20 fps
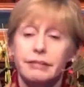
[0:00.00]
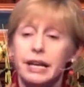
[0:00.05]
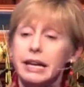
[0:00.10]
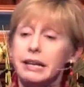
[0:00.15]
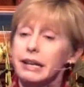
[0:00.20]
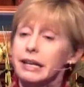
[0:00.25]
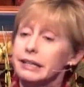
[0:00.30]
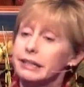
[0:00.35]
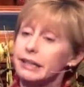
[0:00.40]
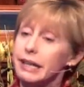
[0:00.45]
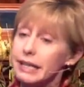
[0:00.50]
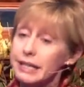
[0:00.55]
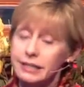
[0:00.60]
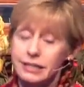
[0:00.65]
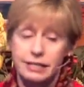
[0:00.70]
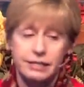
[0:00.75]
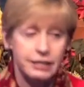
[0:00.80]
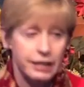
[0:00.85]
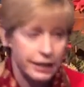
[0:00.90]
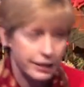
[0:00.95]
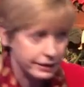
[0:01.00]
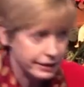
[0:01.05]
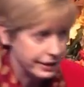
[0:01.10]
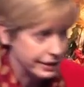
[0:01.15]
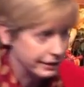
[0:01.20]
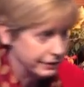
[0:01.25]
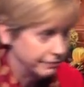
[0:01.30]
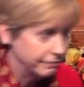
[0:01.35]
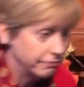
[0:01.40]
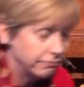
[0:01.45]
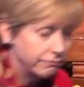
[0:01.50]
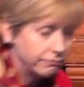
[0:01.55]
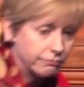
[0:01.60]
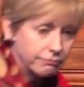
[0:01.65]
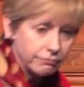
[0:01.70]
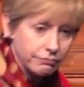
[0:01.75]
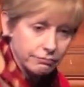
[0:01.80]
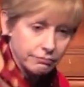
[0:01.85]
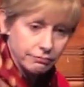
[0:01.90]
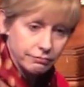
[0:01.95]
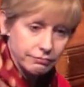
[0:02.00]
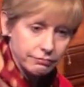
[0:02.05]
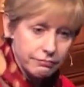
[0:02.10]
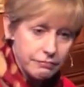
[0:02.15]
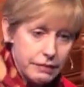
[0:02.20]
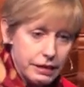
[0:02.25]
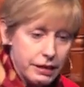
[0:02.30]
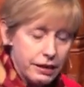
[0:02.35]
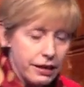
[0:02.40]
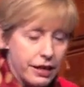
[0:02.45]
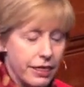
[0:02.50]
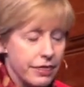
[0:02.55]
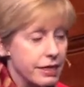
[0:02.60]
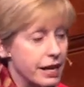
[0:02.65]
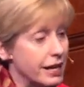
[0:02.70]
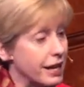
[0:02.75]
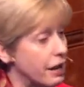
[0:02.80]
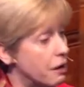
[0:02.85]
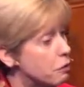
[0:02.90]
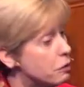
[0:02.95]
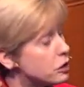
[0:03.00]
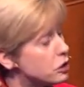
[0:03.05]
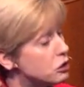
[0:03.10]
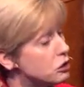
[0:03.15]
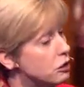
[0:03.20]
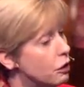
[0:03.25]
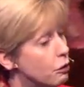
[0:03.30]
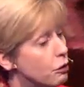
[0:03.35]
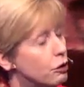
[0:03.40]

And I'd like to tell you that I was so